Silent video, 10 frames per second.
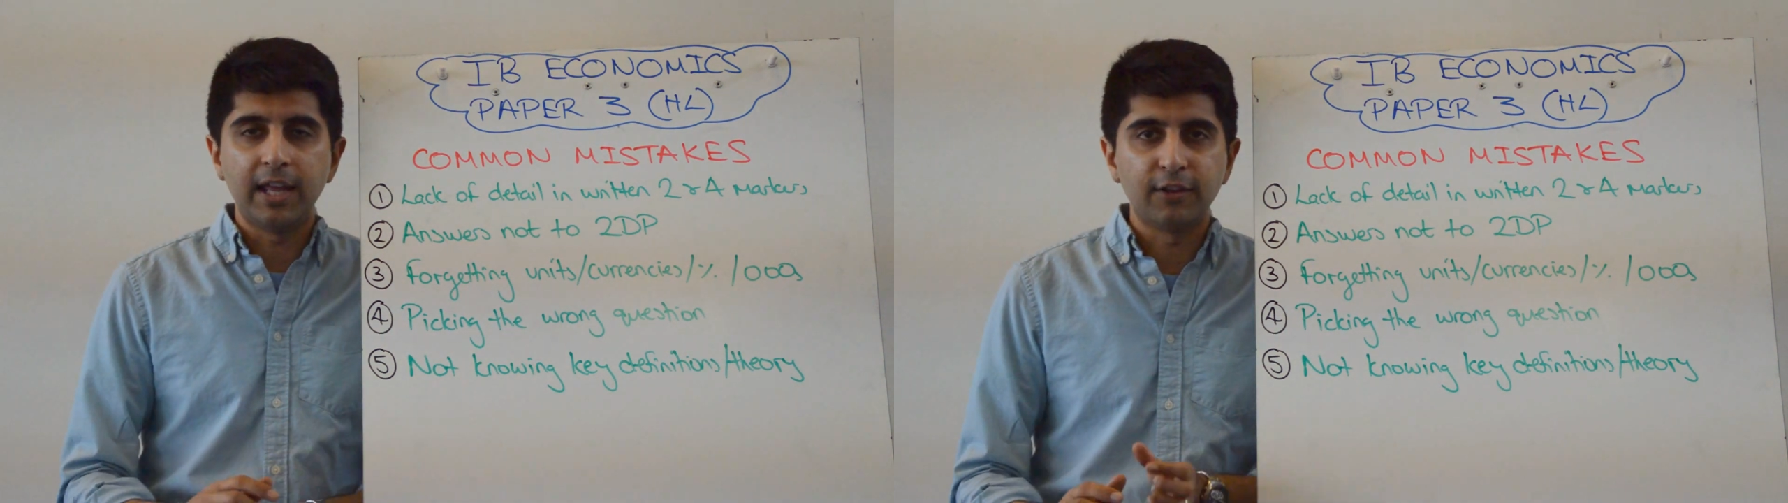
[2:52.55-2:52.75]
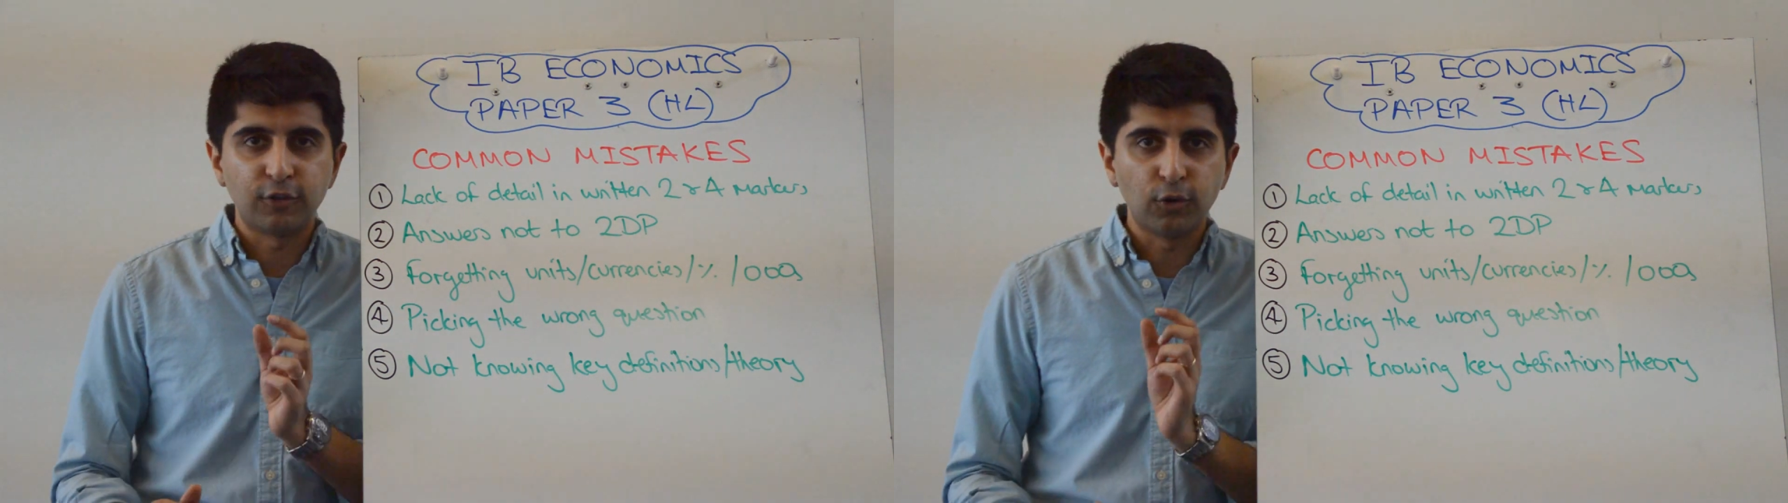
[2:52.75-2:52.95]

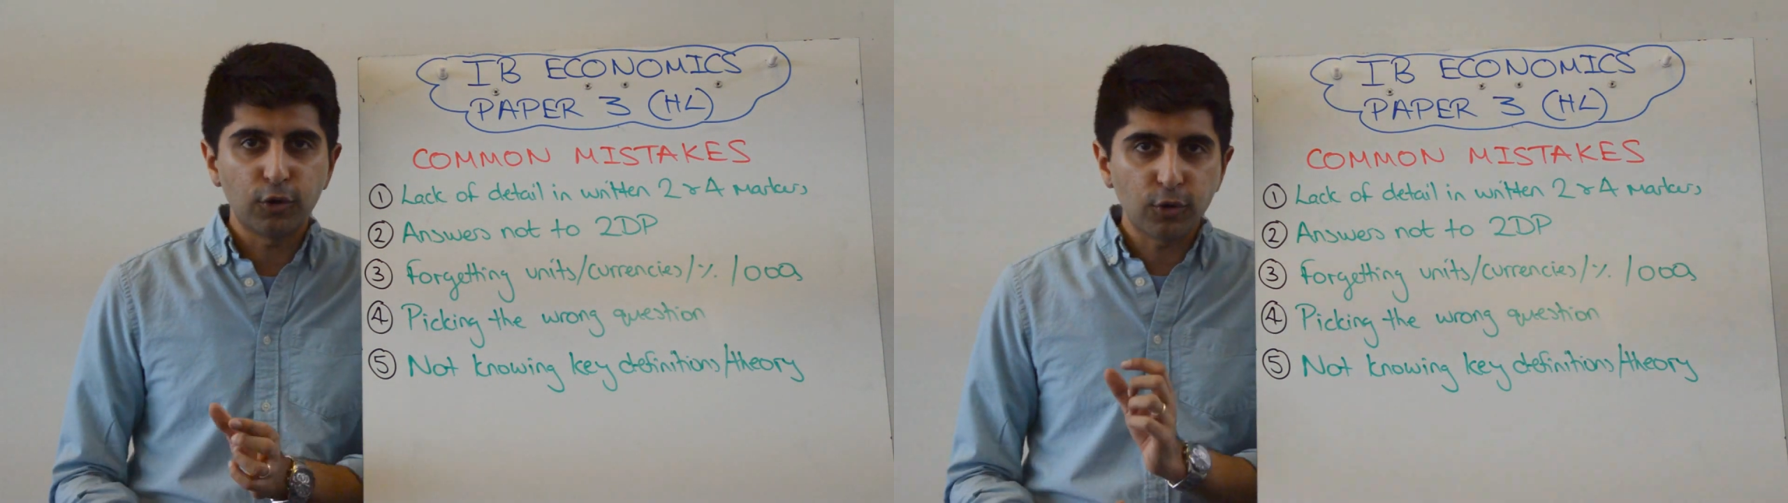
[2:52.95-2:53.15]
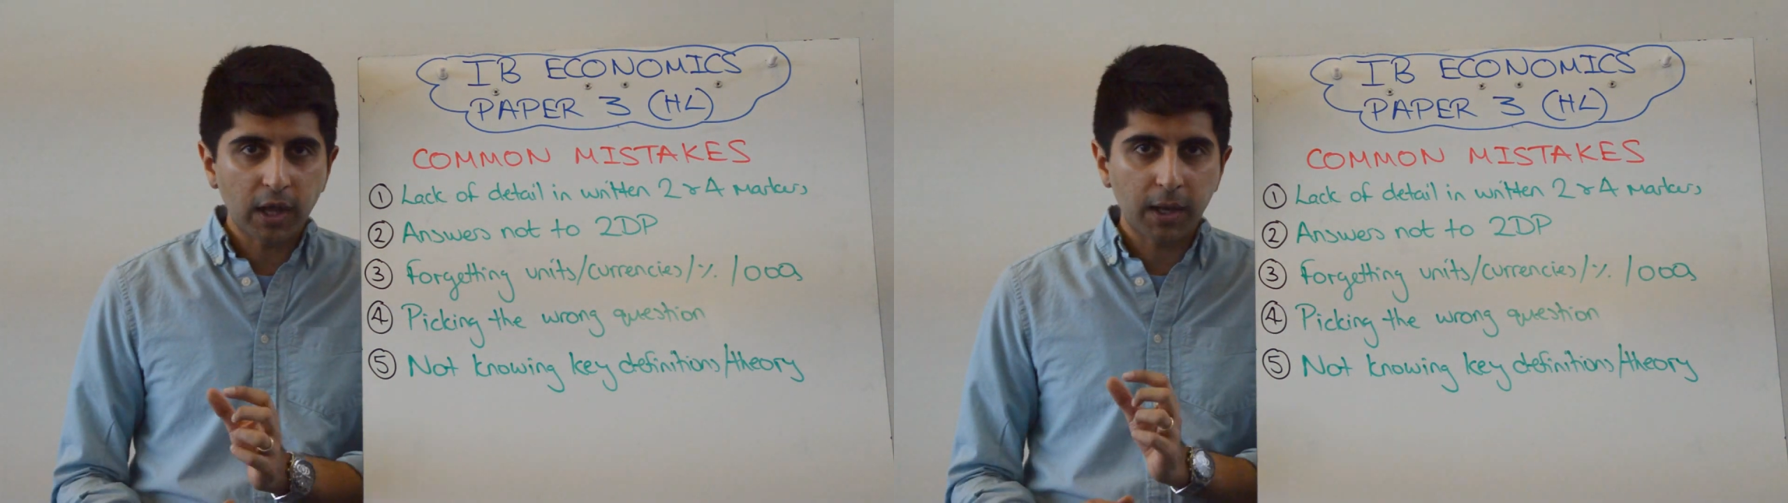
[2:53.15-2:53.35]
It's not
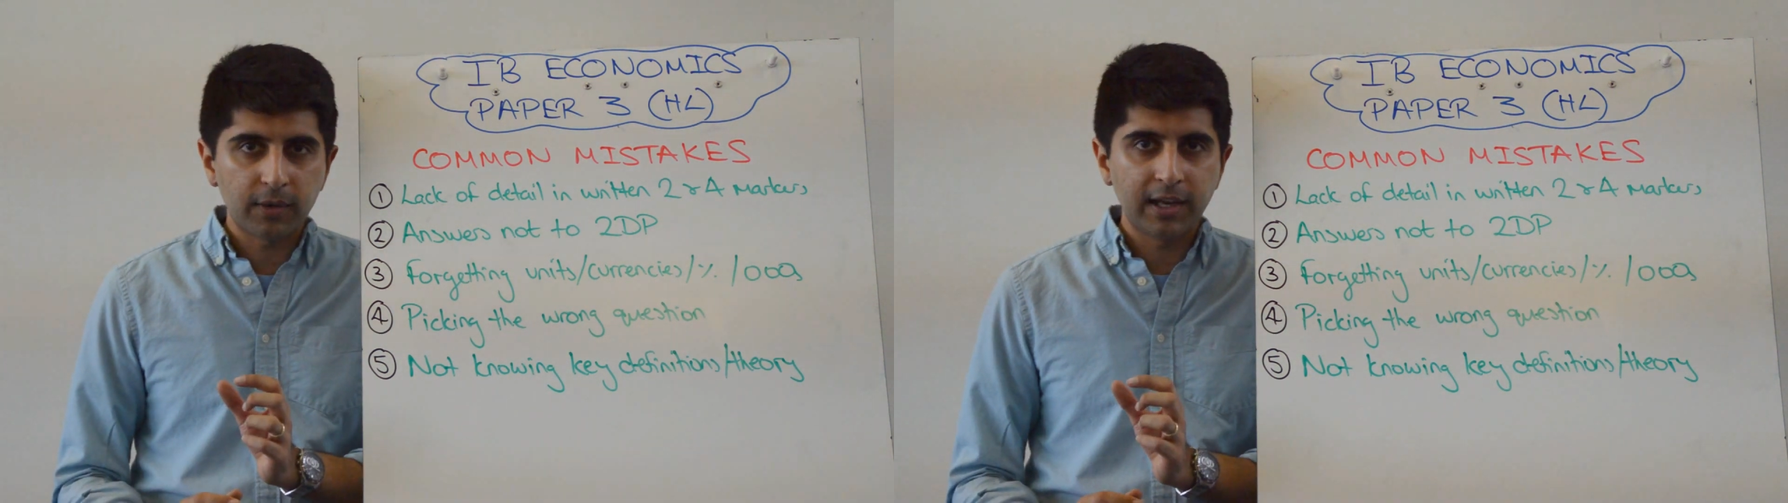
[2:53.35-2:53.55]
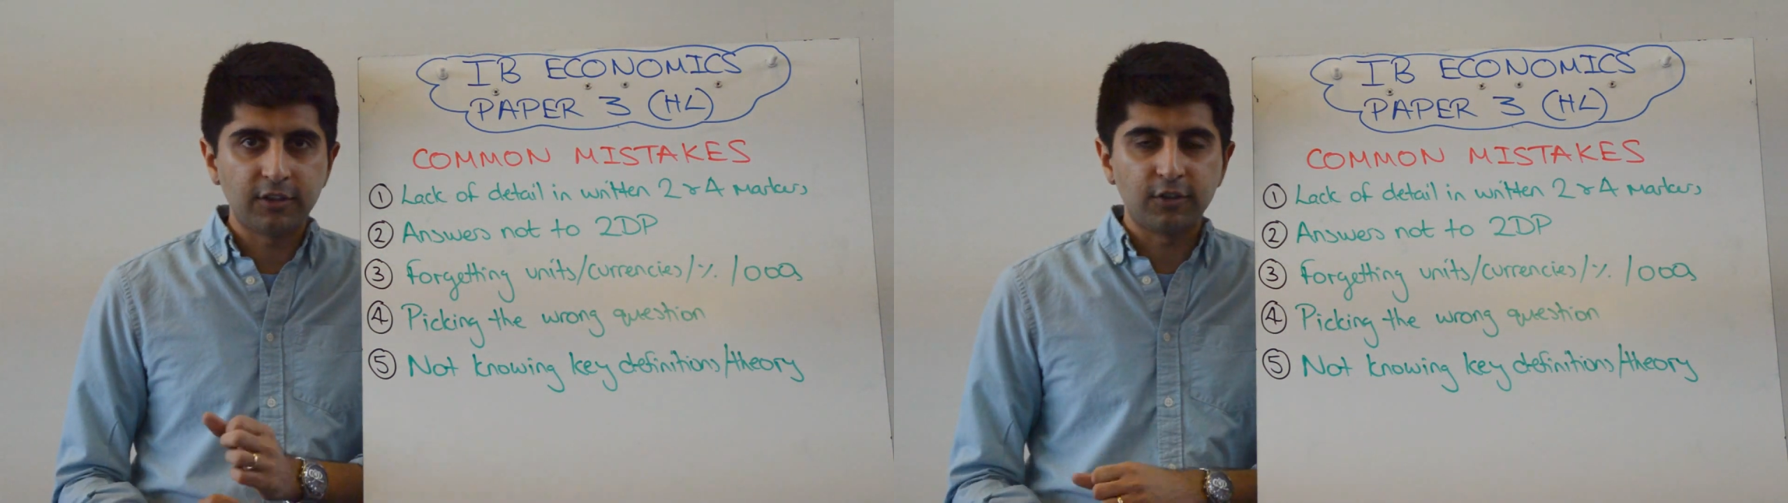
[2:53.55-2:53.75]
all
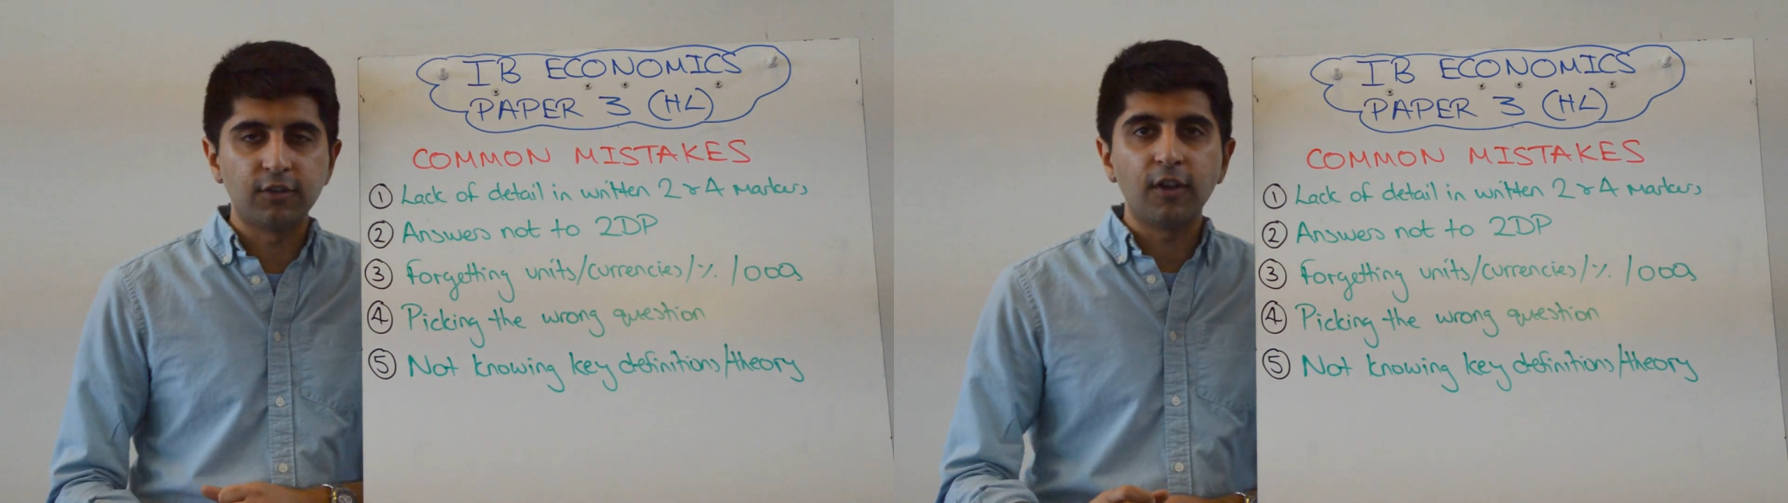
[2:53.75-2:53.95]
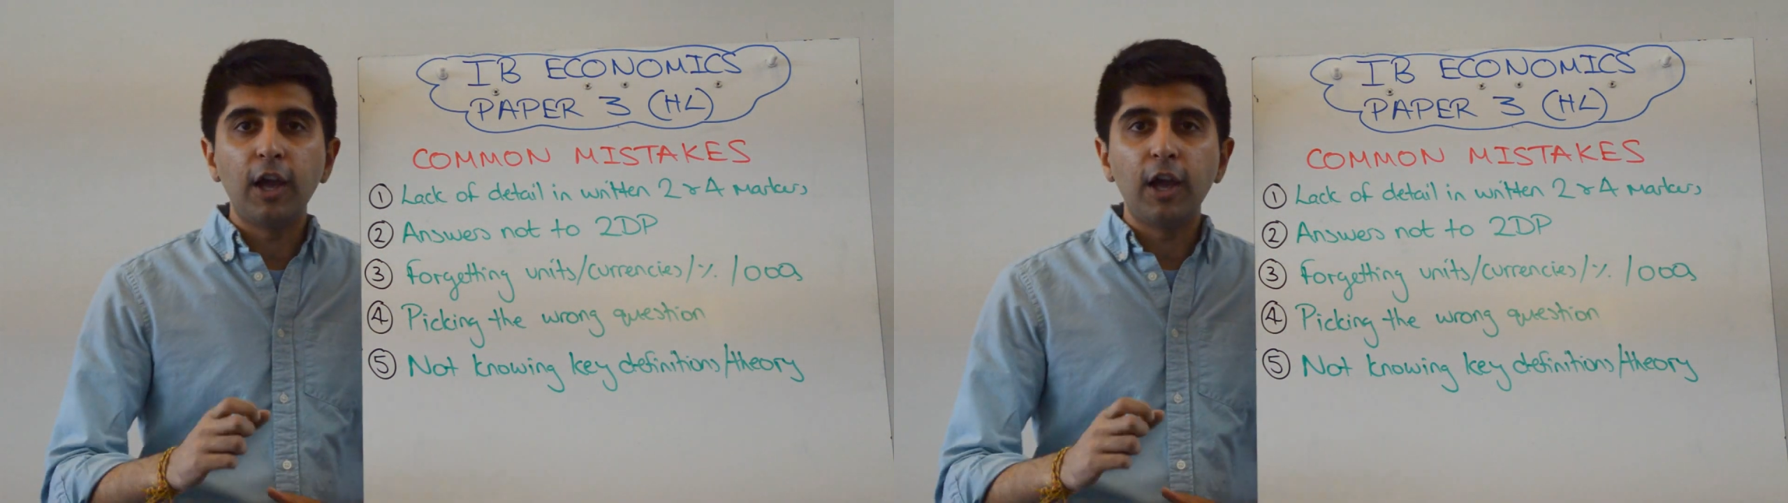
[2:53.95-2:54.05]
calculations,